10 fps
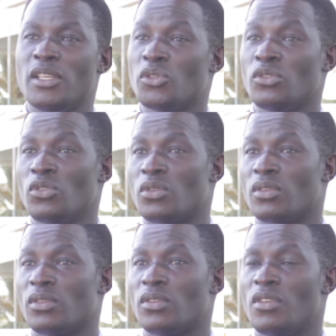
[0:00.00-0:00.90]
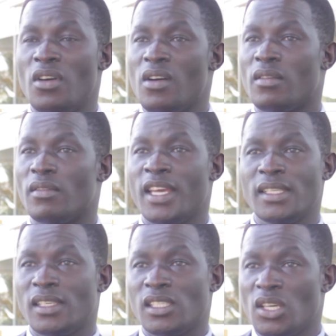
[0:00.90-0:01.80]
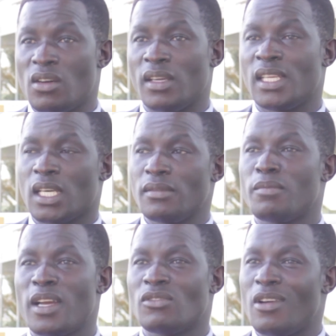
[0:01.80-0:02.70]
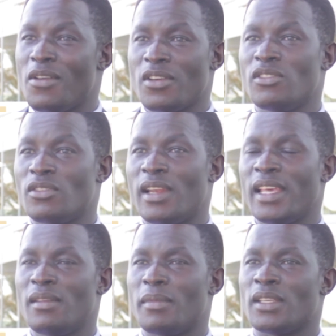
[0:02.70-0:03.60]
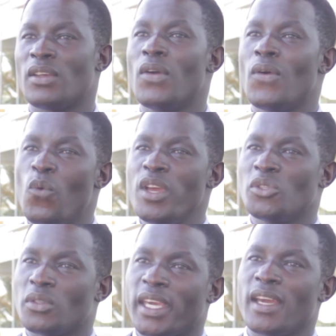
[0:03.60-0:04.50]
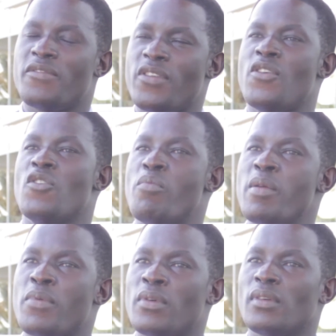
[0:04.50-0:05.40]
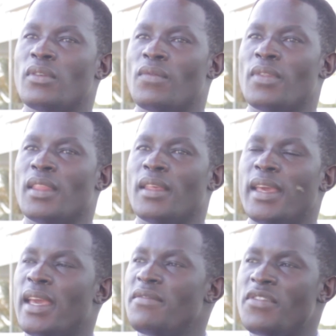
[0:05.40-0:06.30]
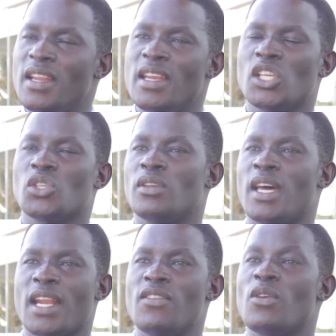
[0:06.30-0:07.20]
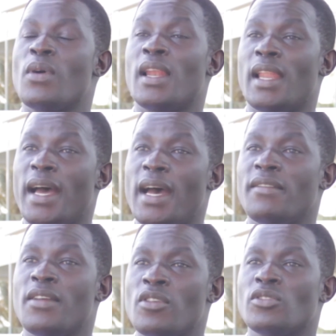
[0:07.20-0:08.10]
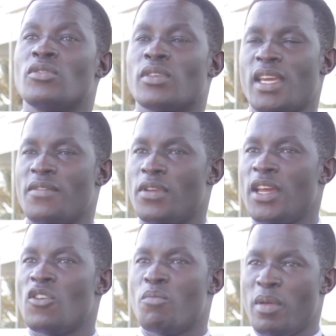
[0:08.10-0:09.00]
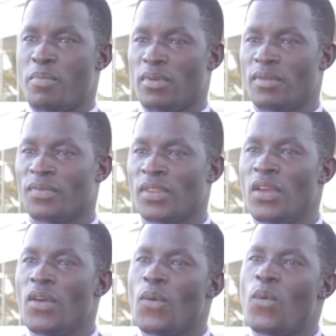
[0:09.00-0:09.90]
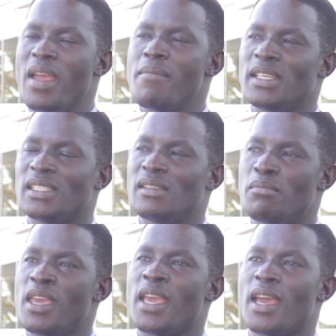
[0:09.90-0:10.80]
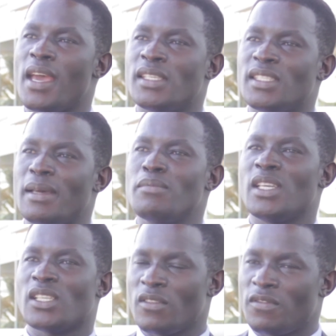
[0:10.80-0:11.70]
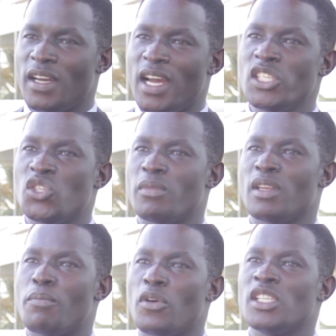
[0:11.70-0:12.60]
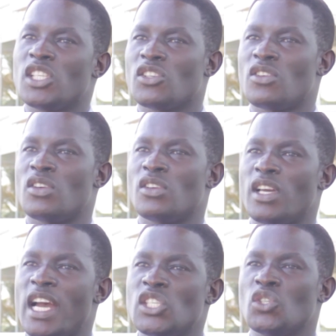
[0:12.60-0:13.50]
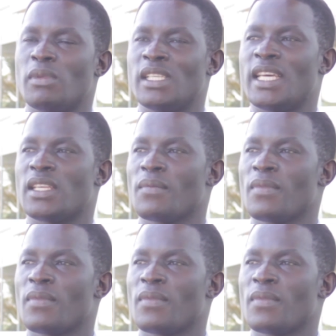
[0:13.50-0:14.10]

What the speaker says: should do? No, the answer is no. It comes back to our original element. We should care for our own people. Every nation around the world have a reason to care for their own people. Why must it be a subject of argument, political argument, that